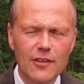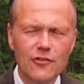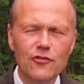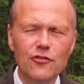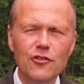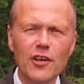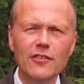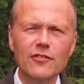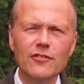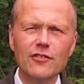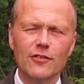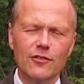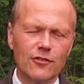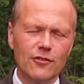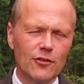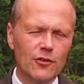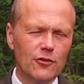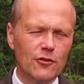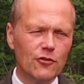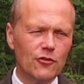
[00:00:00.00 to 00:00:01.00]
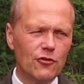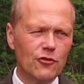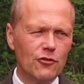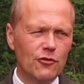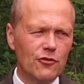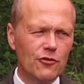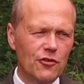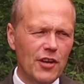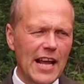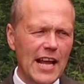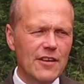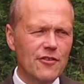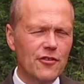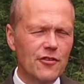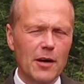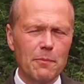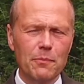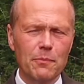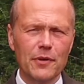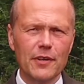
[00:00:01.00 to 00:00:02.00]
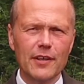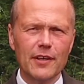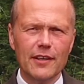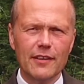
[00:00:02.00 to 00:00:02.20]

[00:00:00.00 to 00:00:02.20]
Just to change up